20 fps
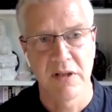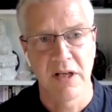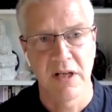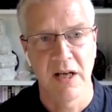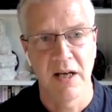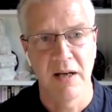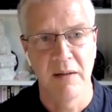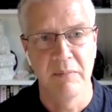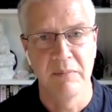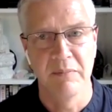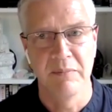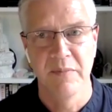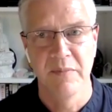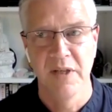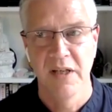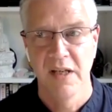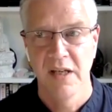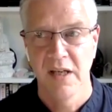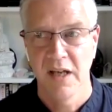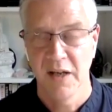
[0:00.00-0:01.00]
And
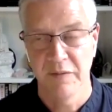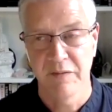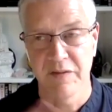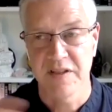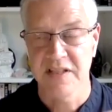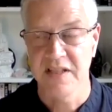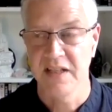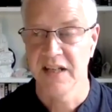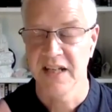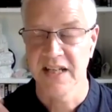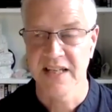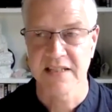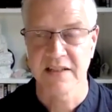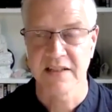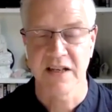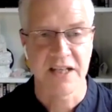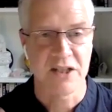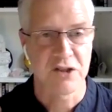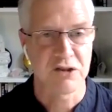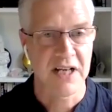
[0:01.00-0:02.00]
obviously, I guess
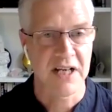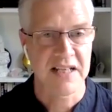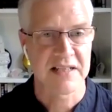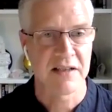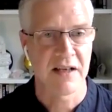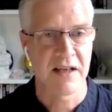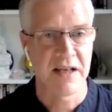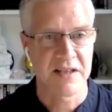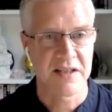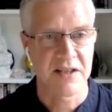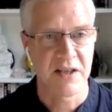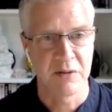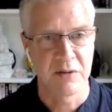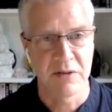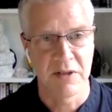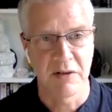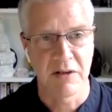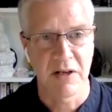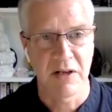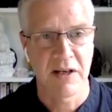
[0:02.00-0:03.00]
like attracts like, so,
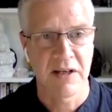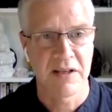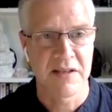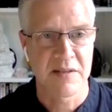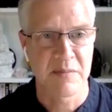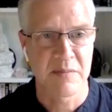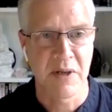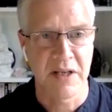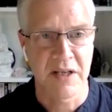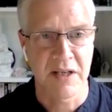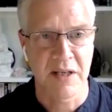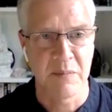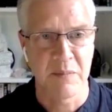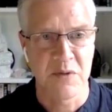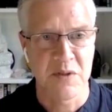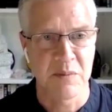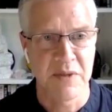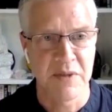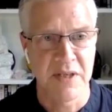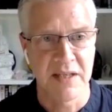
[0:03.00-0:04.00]
you know, clients might
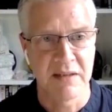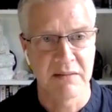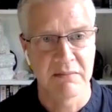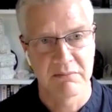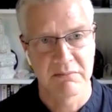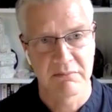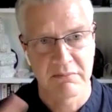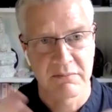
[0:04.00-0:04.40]
come to me